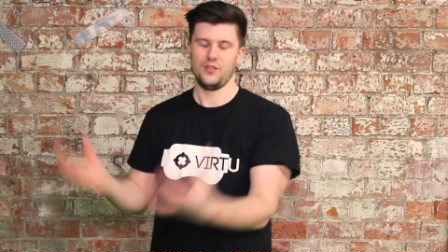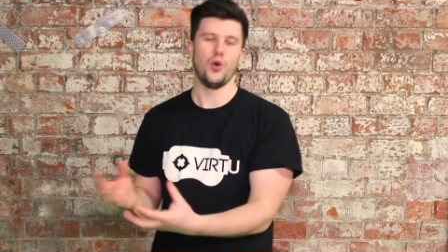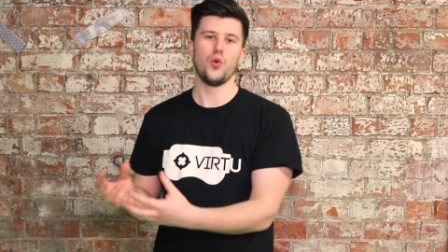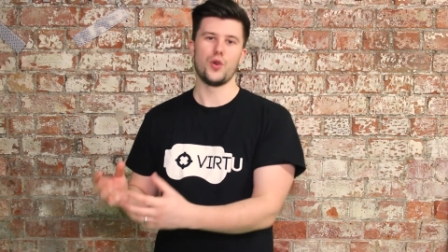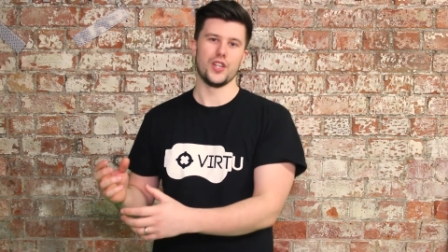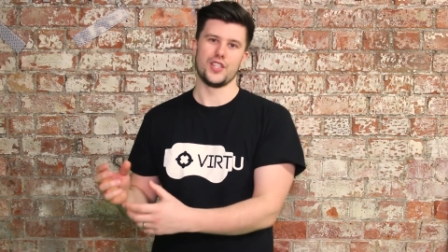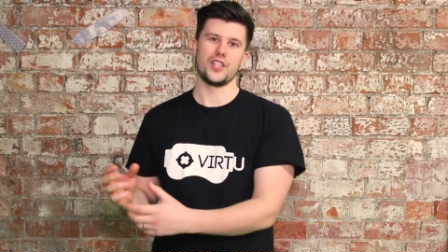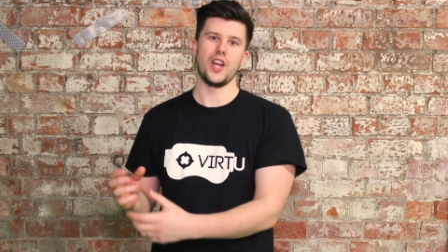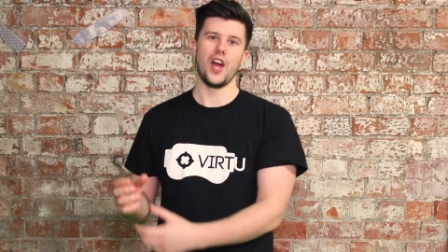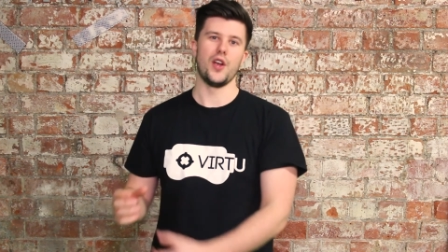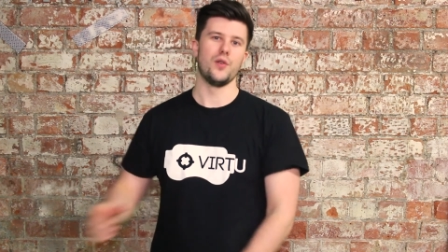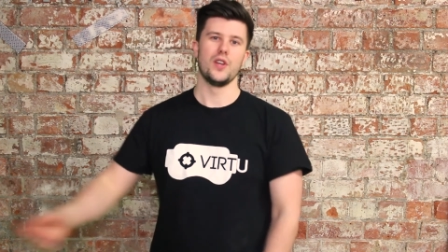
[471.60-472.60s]
all good to
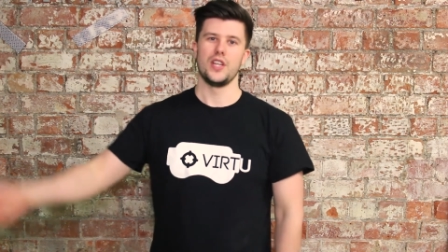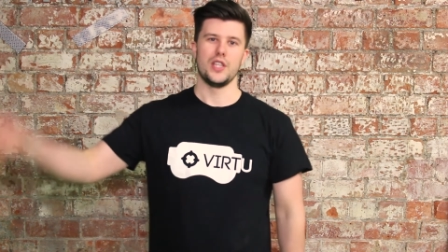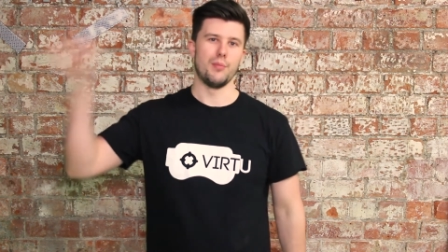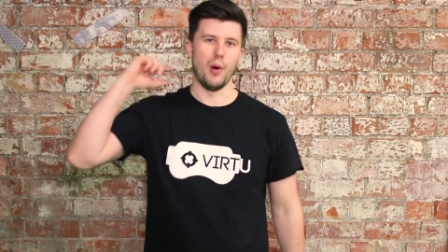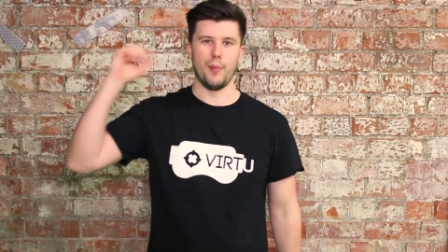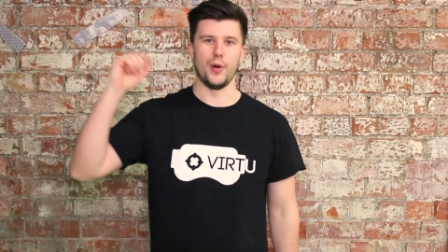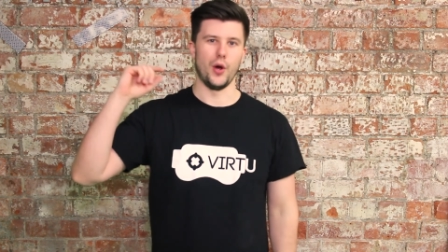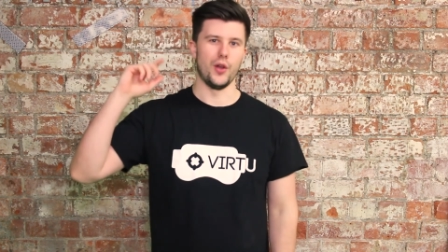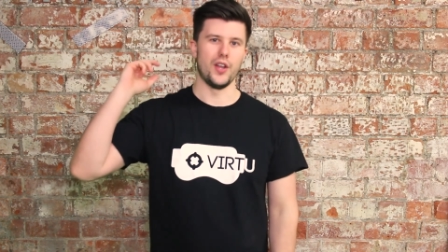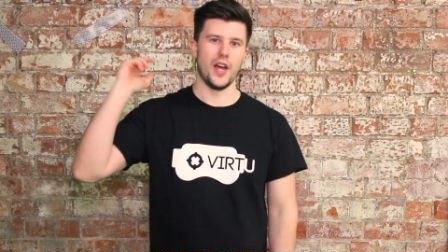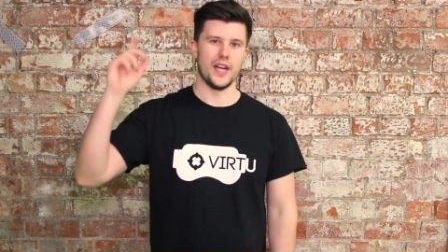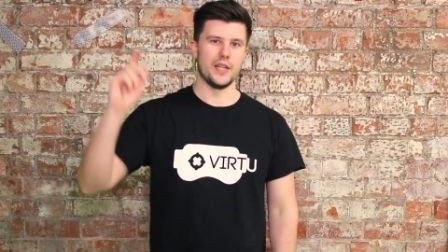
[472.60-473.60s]
go, you pop it
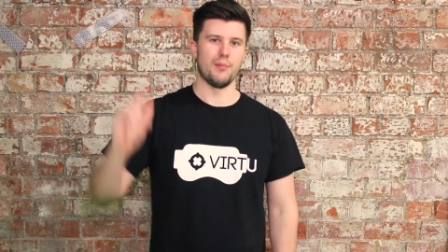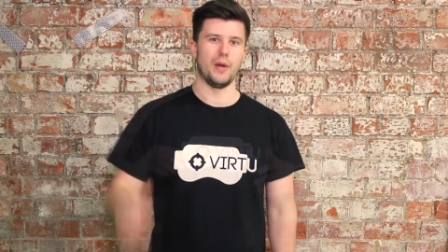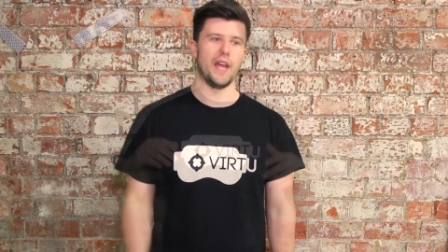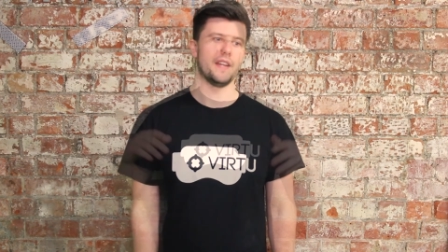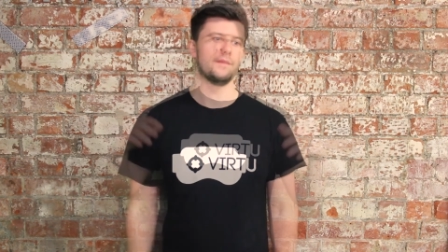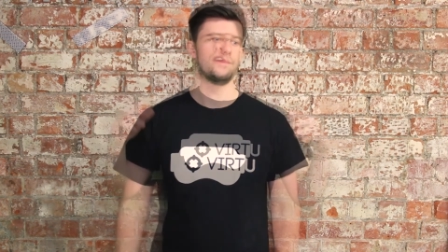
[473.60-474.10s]
on and you play.